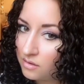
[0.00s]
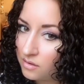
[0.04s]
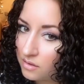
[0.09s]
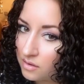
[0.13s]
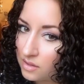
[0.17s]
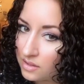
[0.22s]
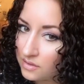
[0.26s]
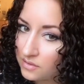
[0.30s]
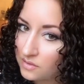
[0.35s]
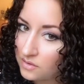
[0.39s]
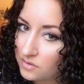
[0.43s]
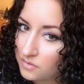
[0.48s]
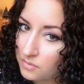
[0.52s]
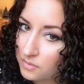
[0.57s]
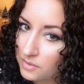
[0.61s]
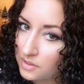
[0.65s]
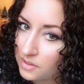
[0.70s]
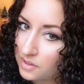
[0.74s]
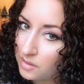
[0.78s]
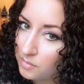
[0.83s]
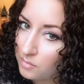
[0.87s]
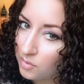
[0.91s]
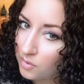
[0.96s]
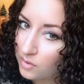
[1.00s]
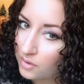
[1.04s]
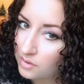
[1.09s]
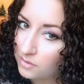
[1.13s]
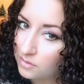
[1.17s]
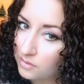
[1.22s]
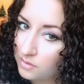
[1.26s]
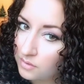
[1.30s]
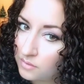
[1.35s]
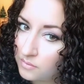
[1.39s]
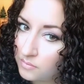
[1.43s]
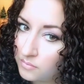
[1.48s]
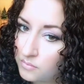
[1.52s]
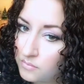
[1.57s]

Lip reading: This is really important.